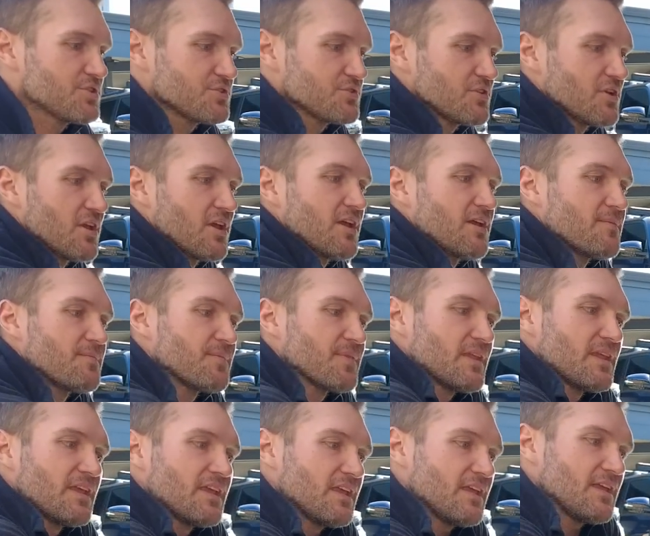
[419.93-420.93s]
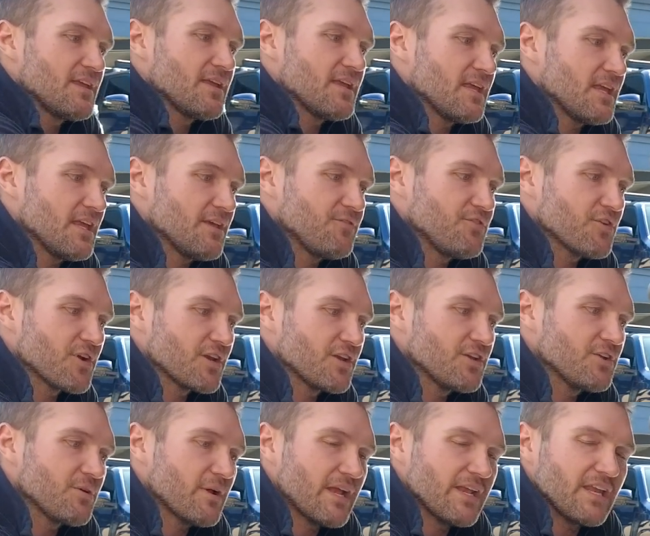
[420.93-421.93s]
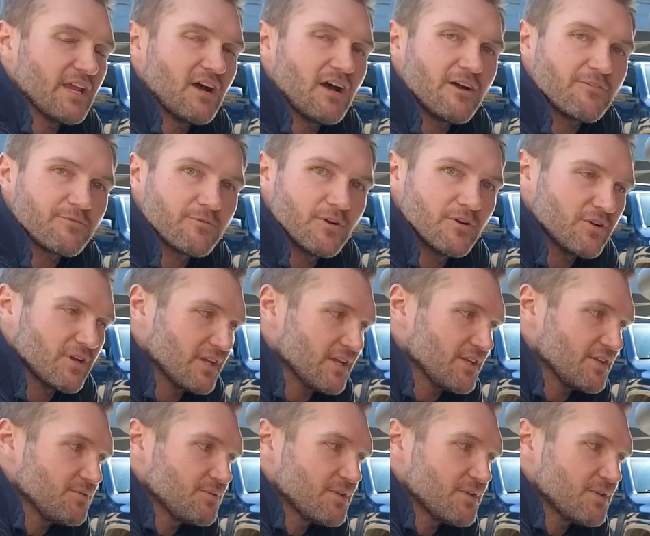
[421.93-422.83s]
is, if you're going to do any off-roading, you